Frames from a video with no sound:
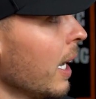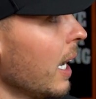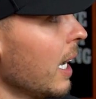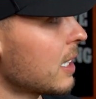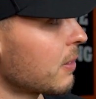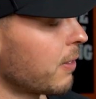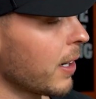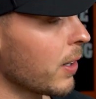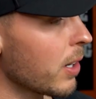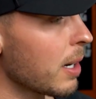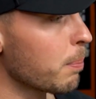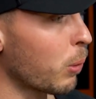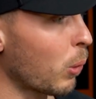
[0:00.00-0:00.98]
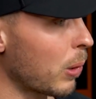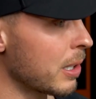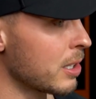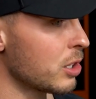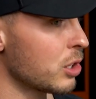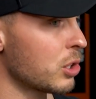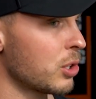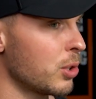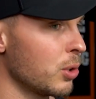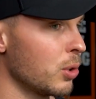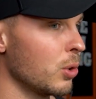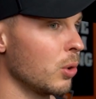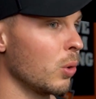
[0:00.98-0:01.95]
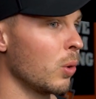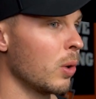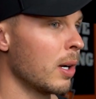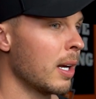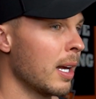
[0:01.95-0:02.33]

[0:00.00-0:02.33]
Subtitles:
It's very important to